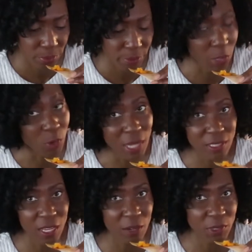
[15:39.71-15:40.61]
My
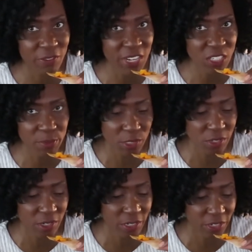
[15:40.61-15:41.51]
wonton with the vegetables
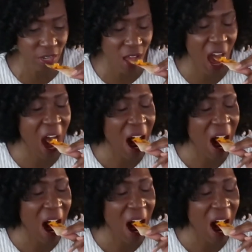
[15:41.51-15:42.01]
on here, y'all.